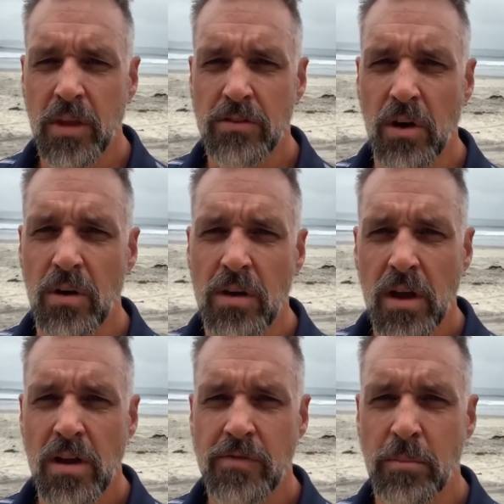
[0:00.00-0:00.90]
So
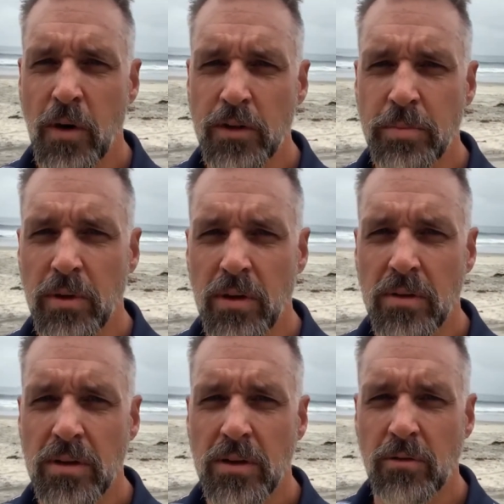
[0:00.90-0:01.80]
for multiple
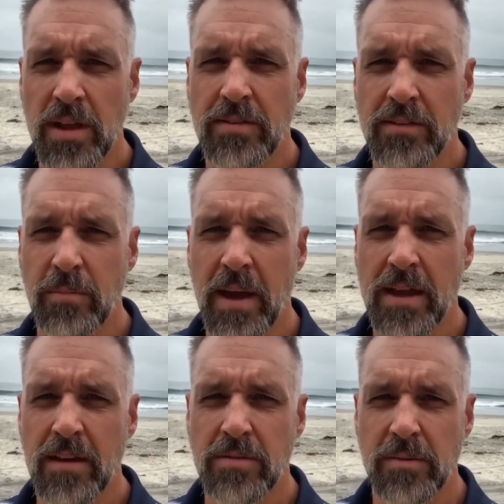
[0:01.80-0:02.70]
reasons and
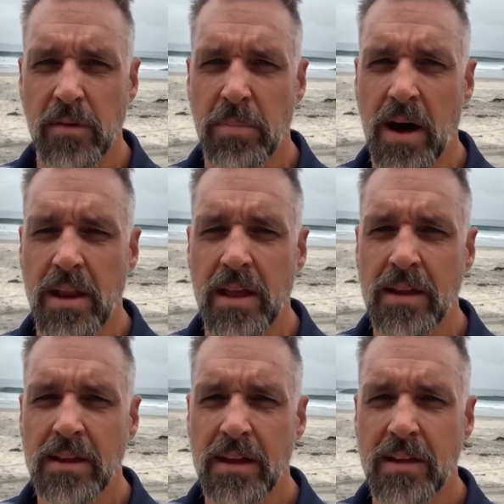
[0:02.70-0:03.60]
mechanisms of the body,
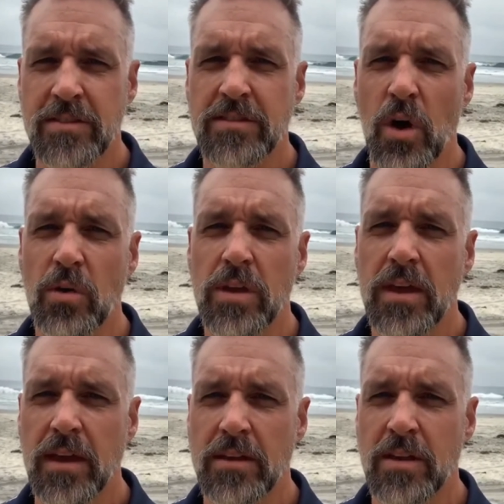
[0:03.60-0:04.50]
it's so
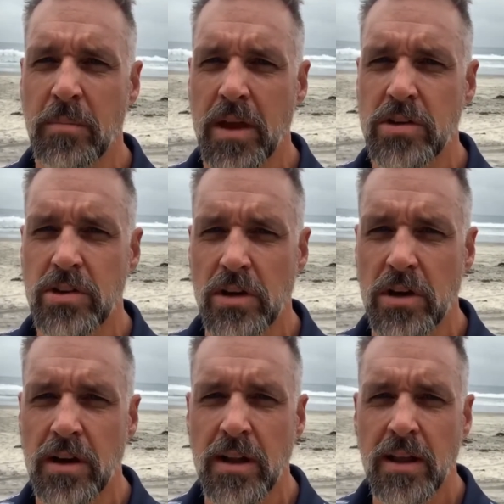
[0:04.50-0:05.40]
key to make
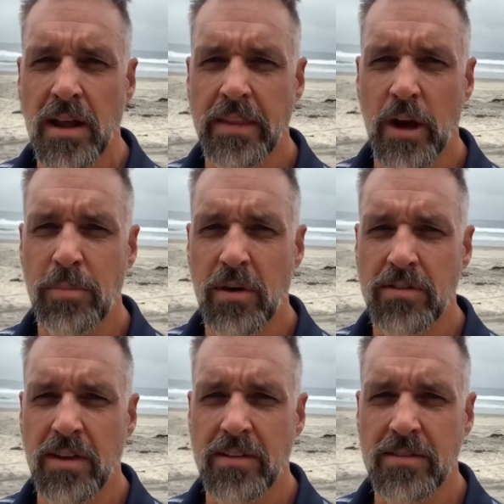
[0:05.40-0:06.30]
sure that a
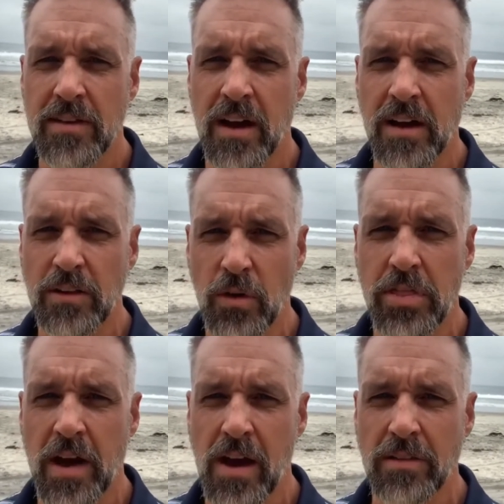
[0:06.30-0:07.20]
person's uh,
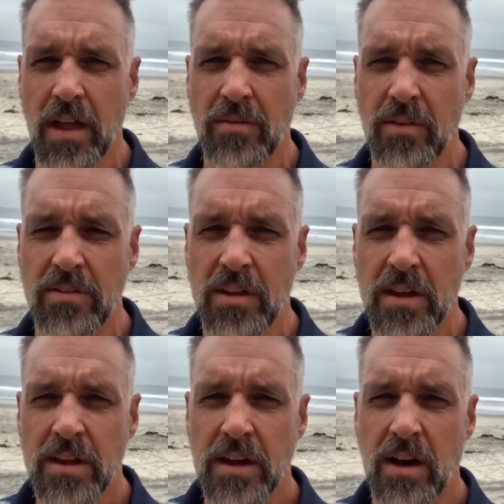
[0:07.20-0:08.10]
glutathione levels
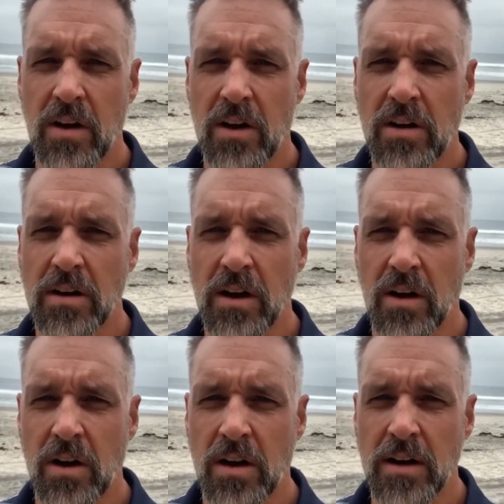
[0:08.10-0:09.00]
are,
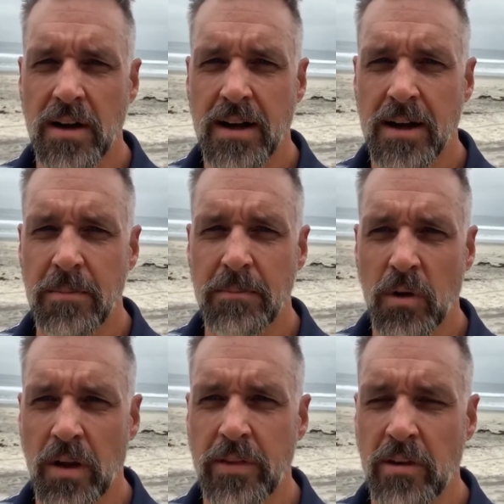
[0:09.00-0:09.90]
are, um,
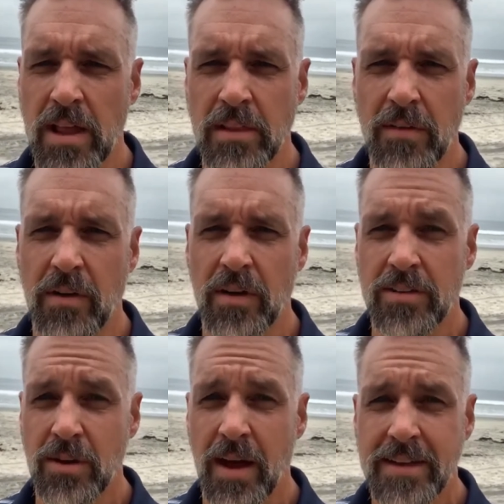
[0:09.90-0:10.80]
are at the right level. And
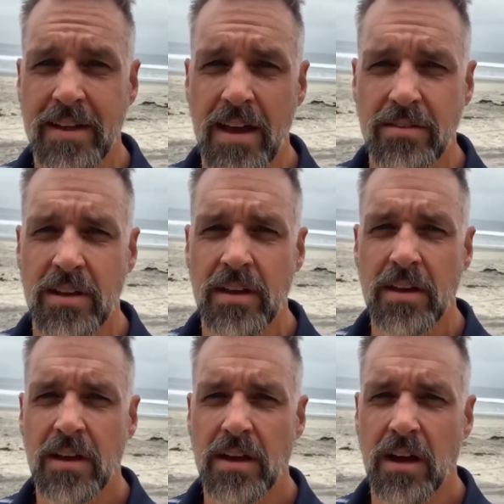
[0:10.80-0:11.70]
so I test
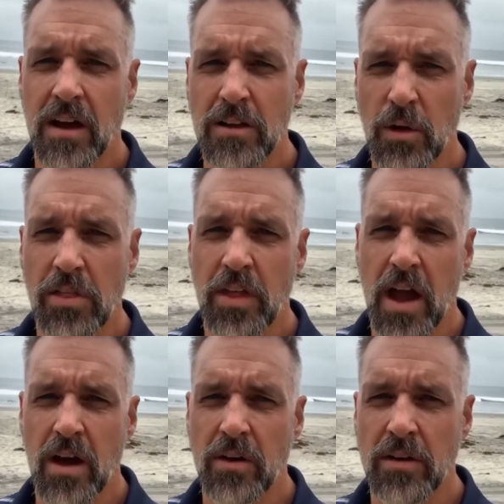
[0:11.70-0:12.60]
uh,
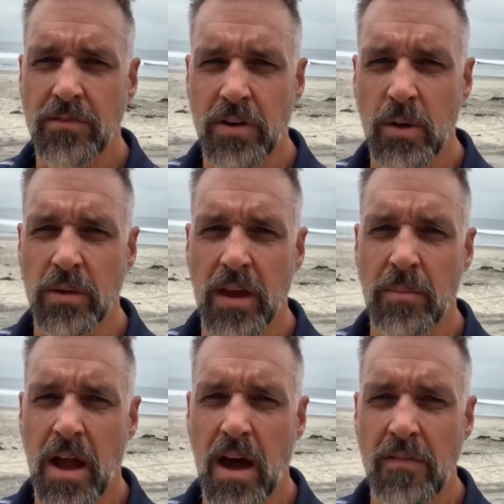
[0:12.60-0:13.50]
glutathione frequently in
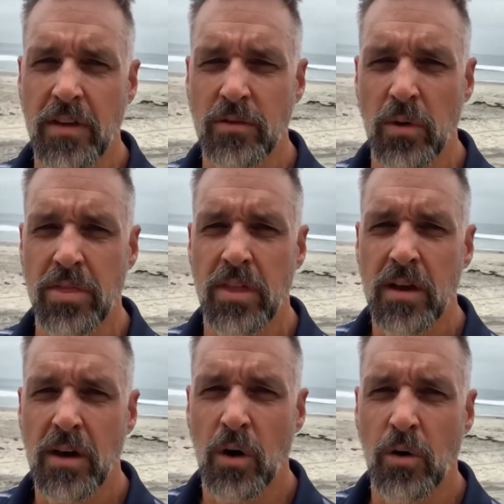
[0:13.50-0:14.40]
my office with
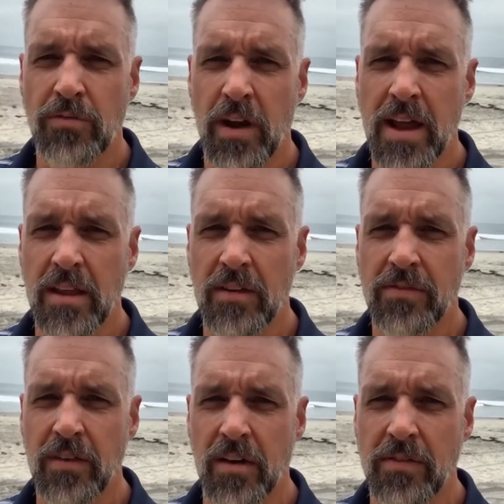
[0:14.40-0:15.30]
a whole variety of,
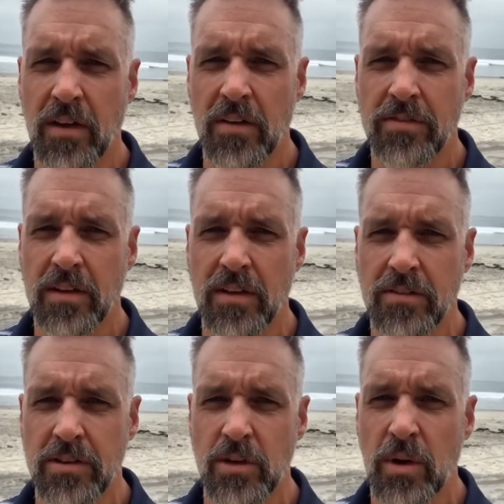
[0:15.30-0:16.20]
of, of
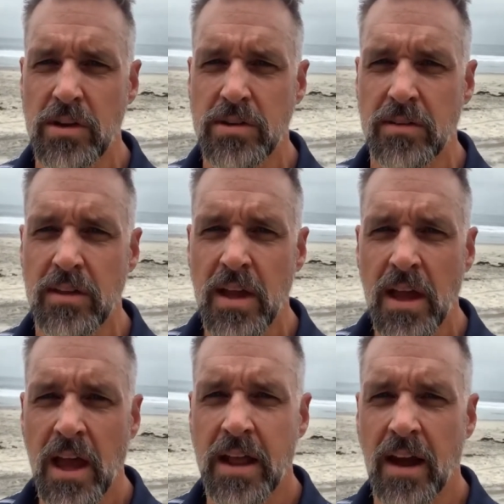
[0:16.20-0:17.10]
situations.
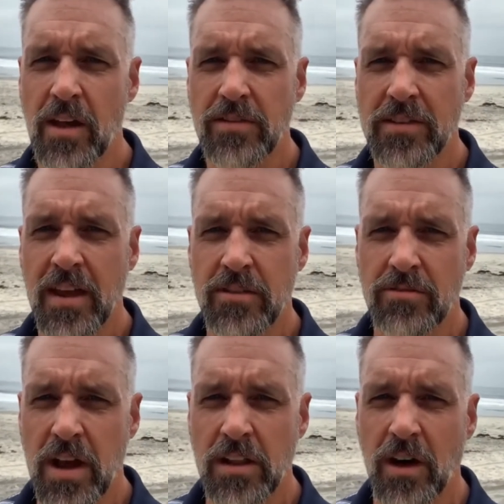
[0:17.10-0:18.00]
And I also test
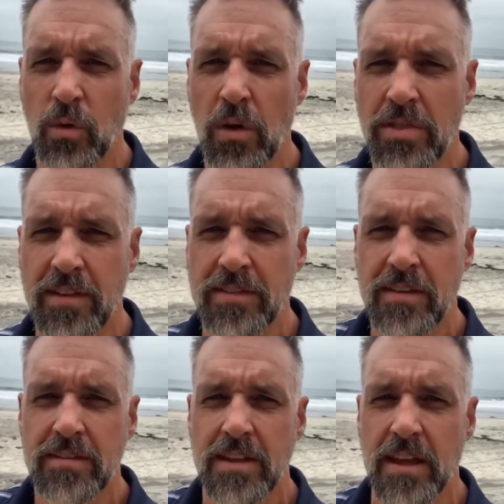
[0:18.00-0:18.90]
right along with it
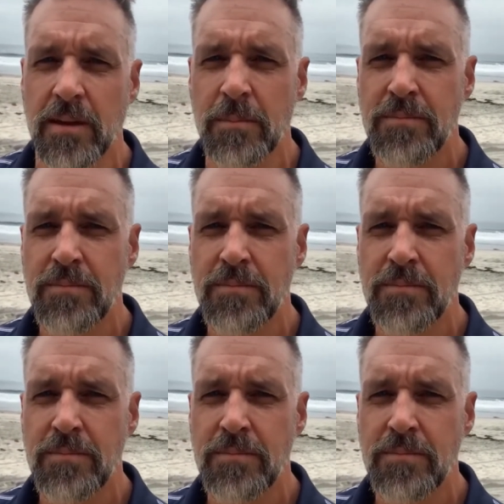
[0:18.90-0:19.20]
cysteine.